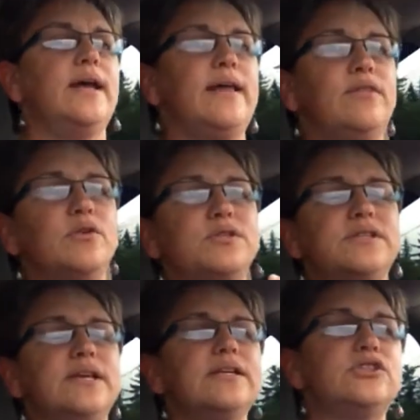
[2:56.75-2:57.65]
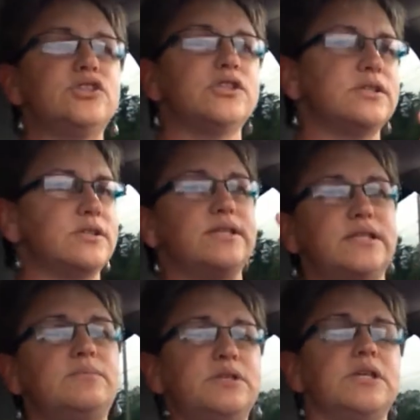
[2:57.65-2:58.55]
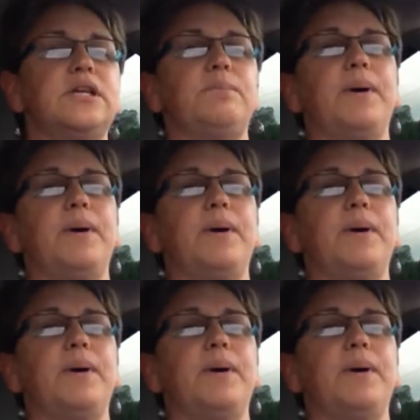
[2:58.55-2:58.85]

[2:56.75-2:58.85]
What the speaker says: and those things just seem to keep